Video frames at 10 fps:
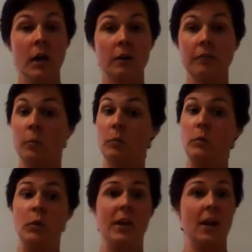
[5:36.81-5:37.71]
from
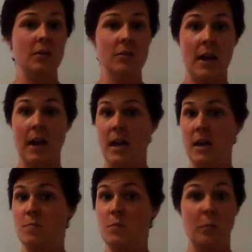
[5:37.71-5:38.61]
looking at your
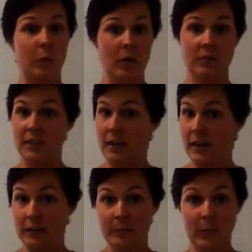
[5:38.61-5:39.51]
name, your birth
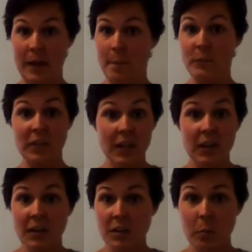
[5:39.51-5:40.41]
date, the year
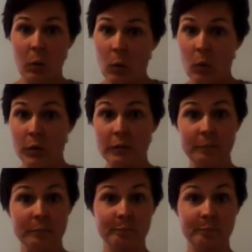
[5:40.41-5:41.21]
you're born.